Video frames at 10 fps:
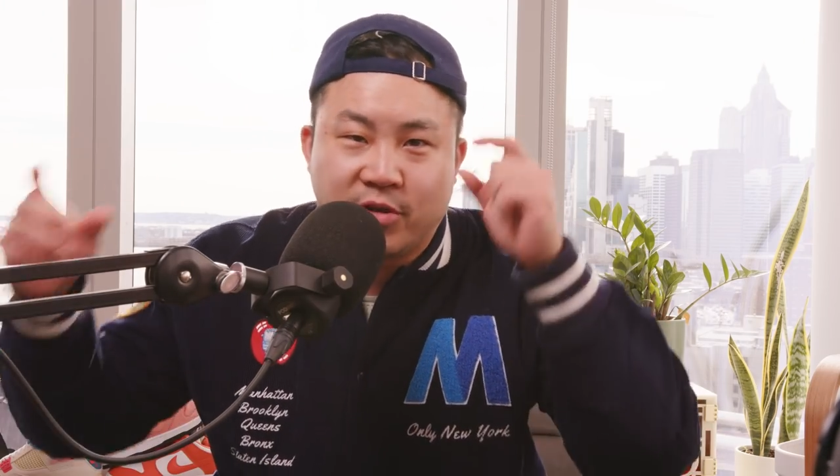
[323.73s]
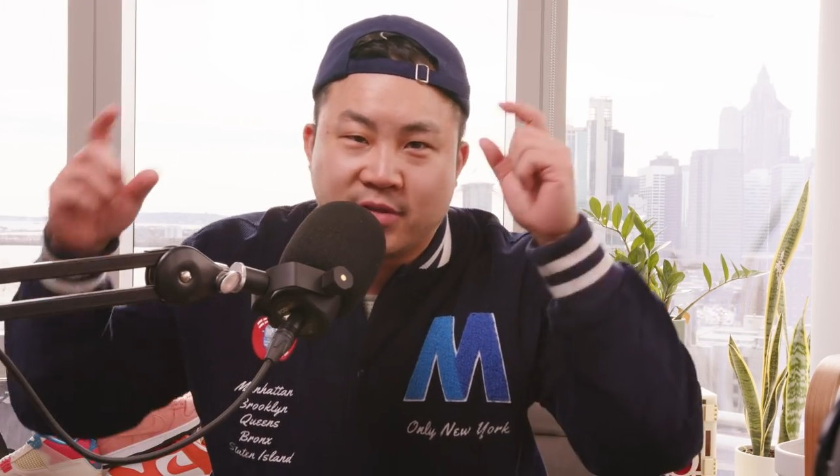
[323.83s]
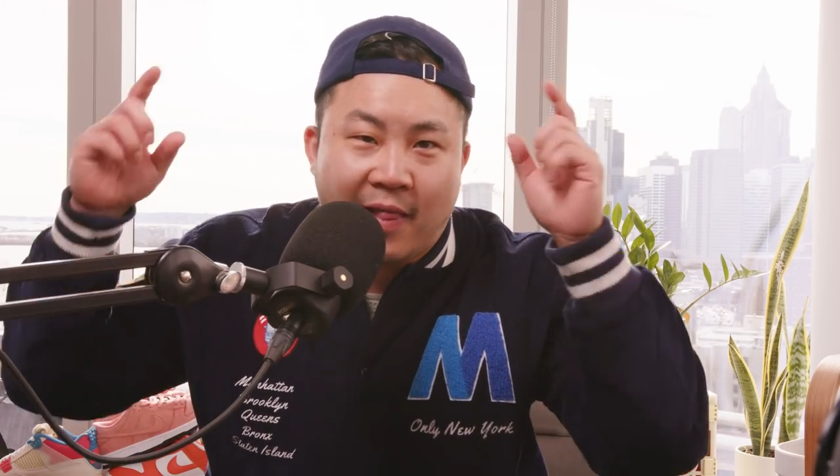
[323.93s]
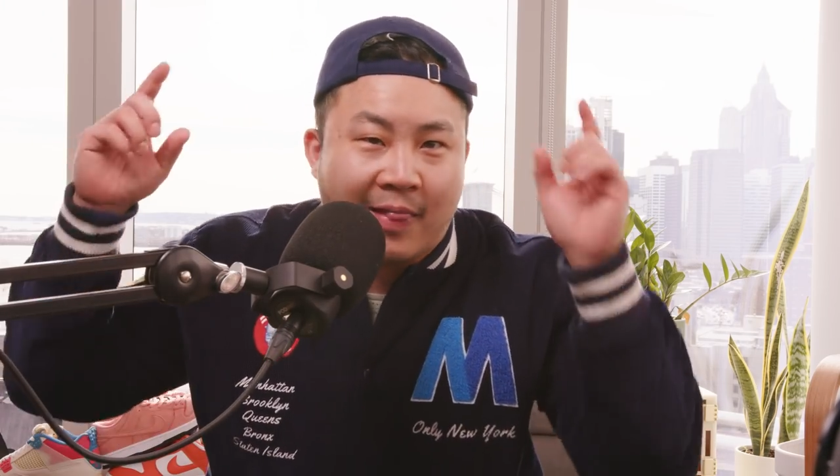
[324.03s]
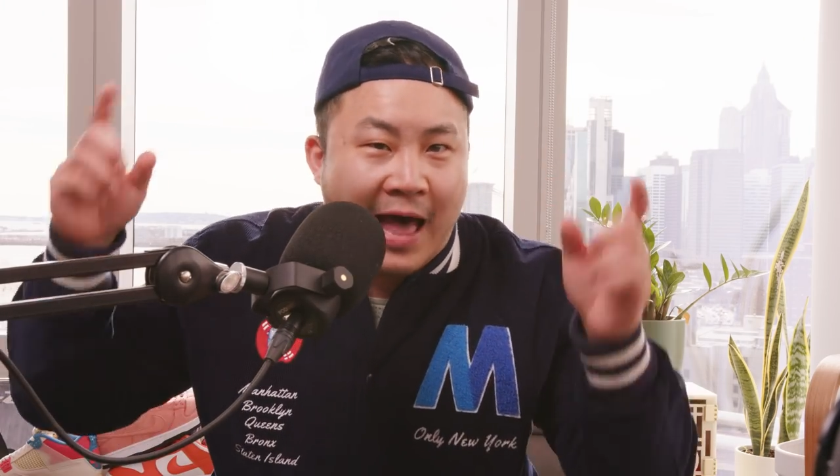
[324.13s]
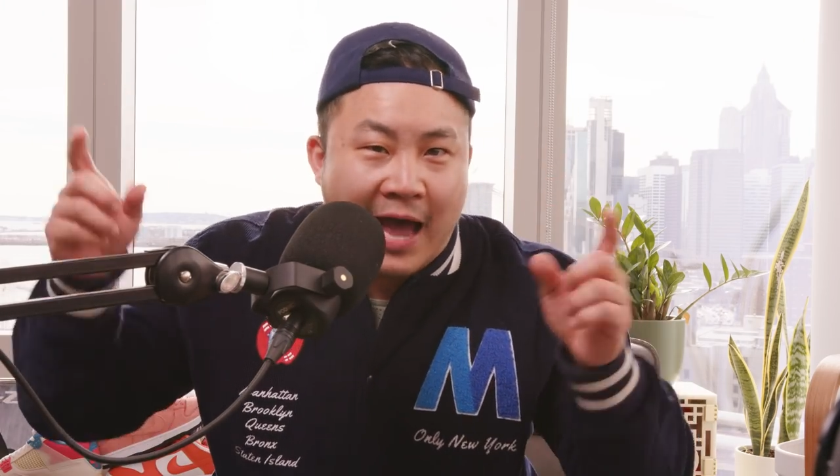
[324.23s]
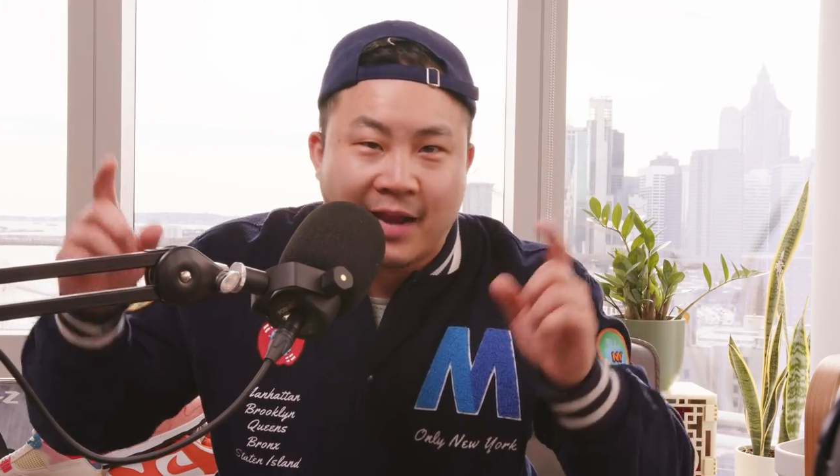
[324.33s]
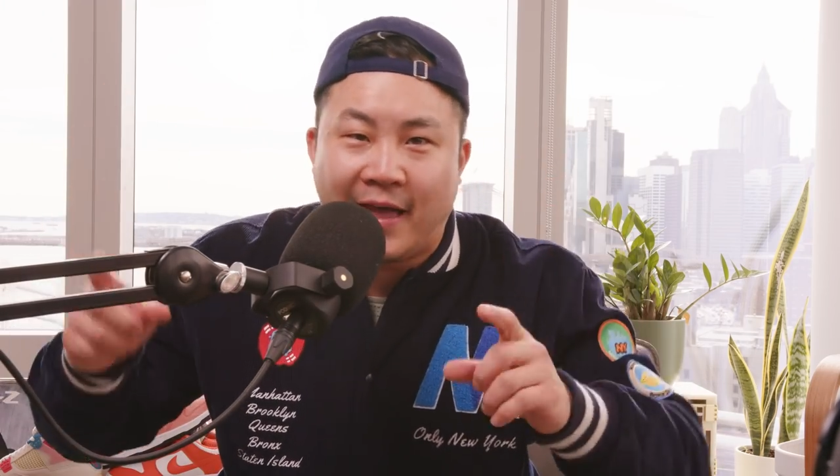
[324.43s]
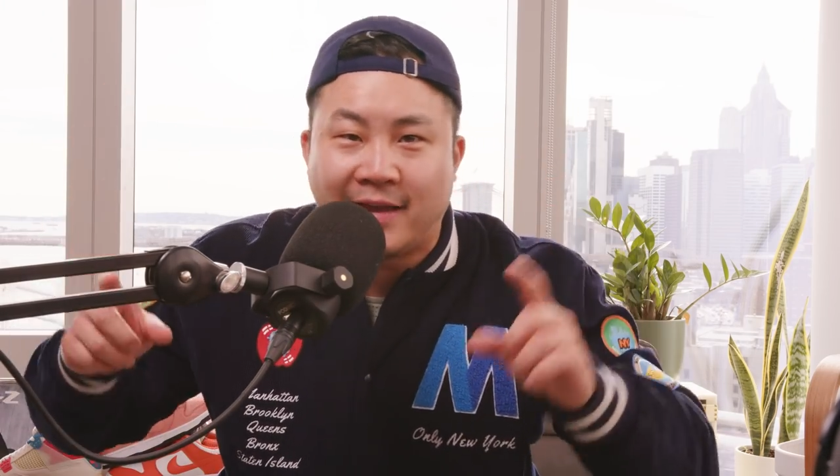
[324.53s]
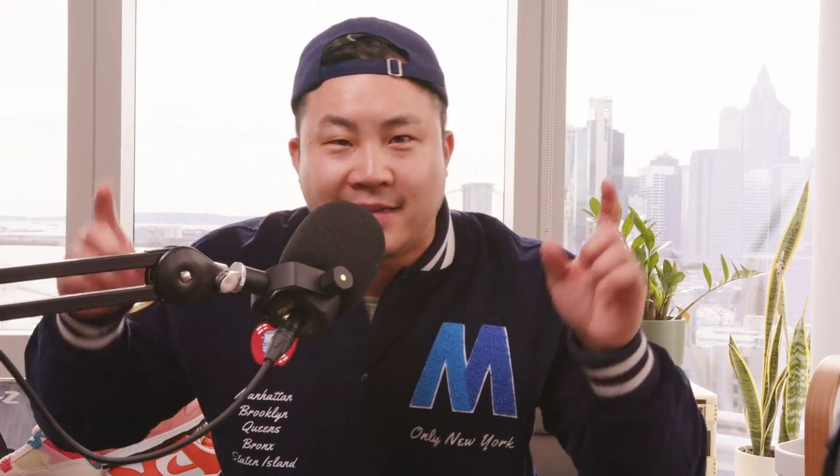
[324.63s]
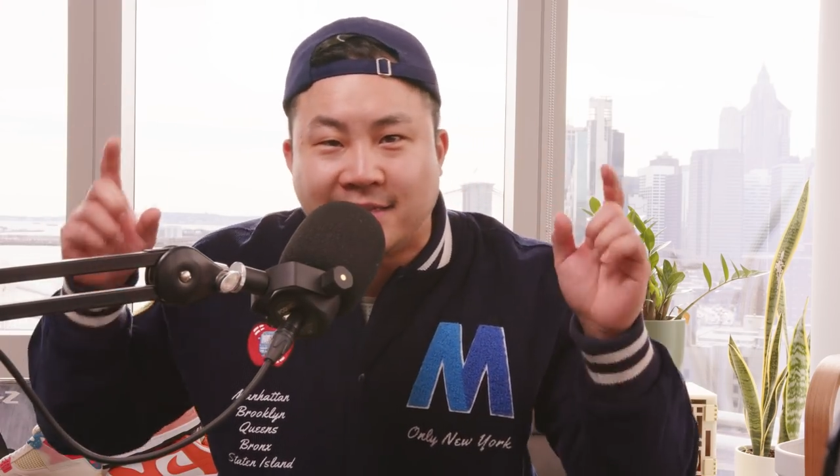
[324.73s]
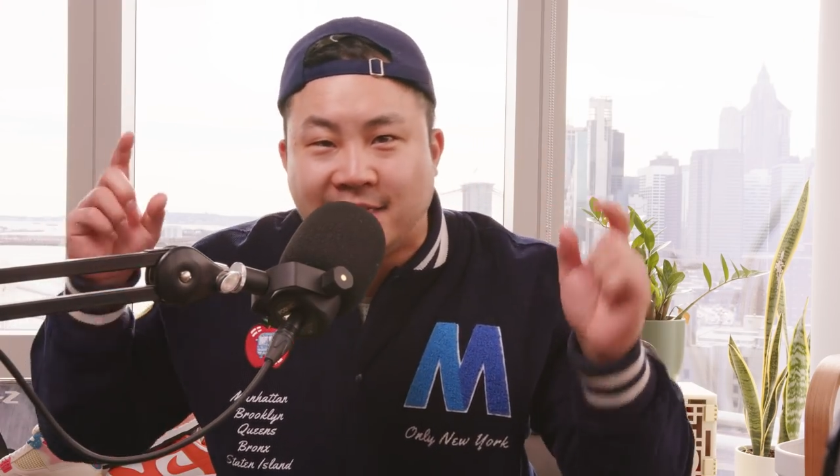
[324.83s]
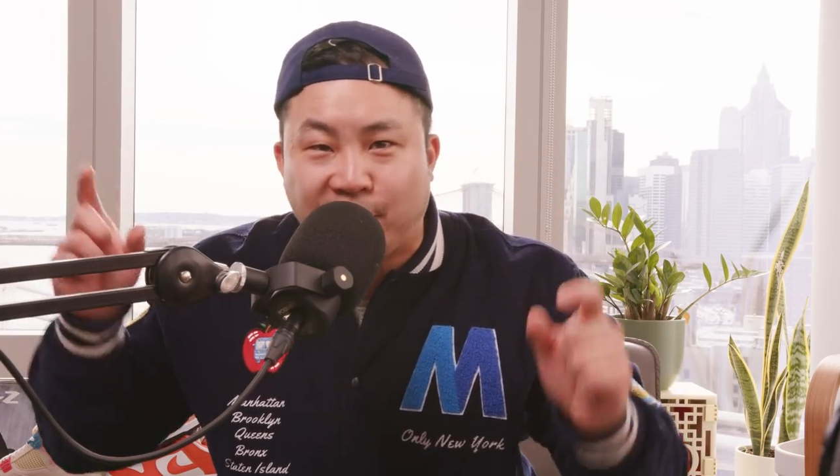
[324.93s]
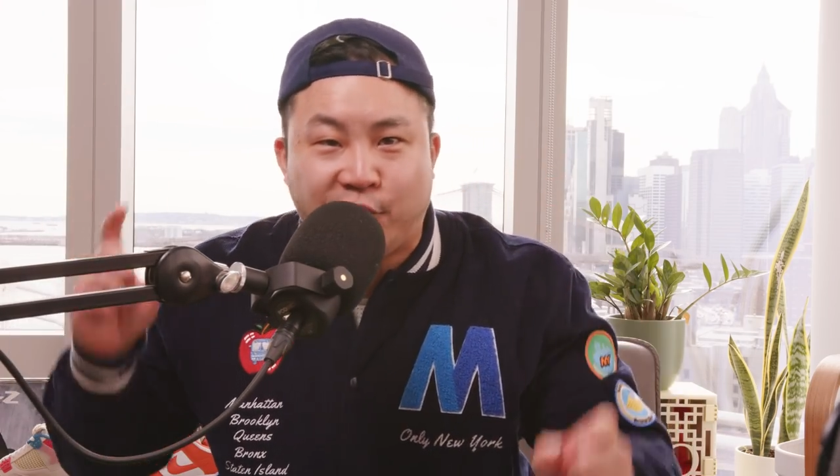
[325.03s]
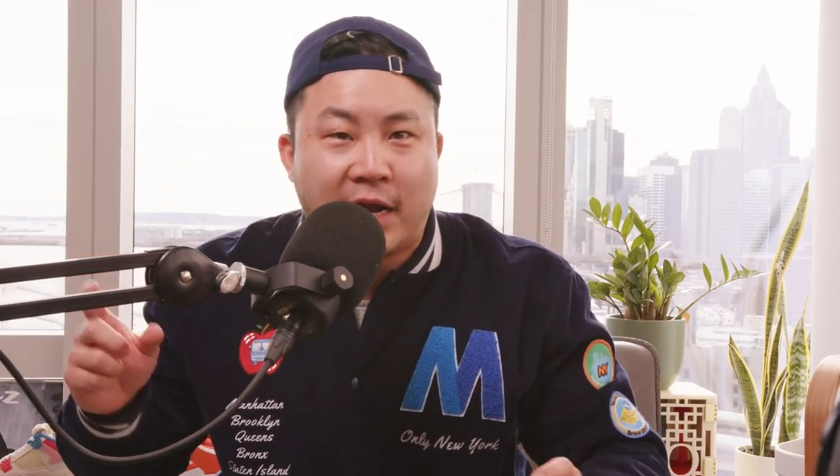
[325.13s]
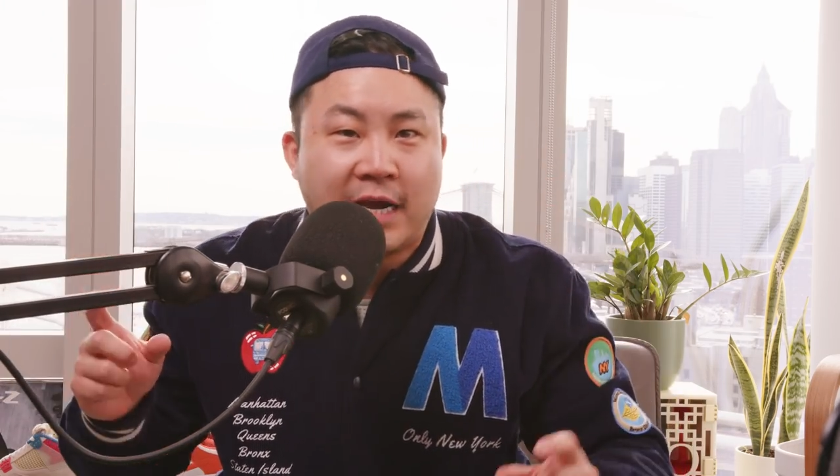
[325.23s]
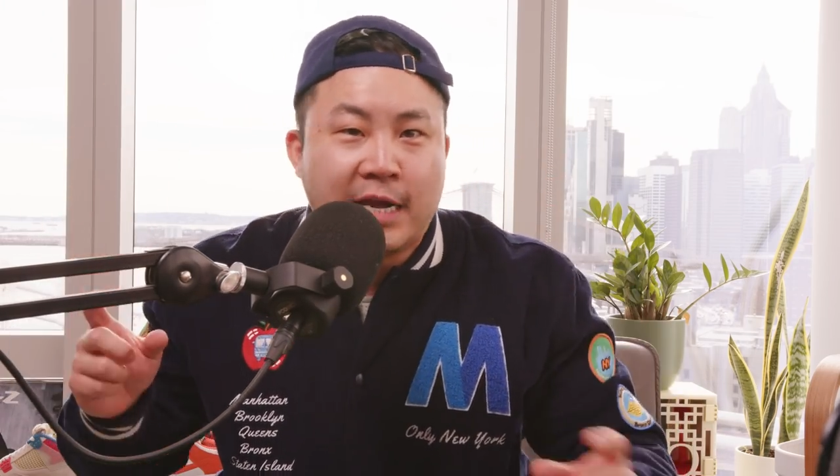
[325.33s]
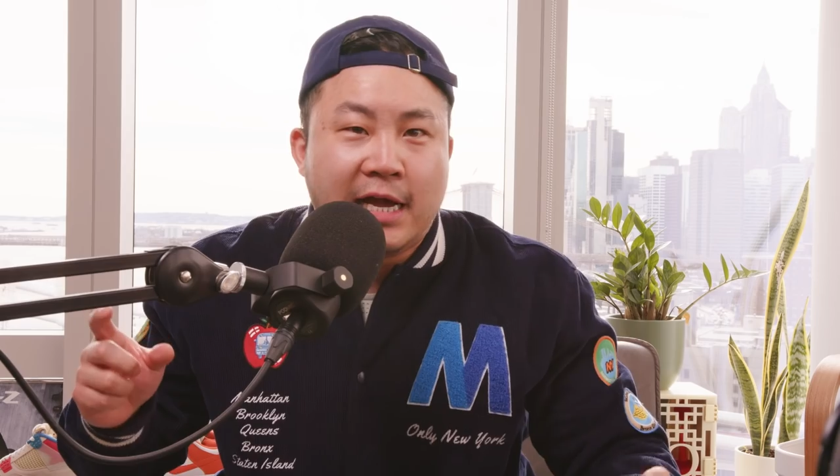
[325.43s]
There's a lot of like these different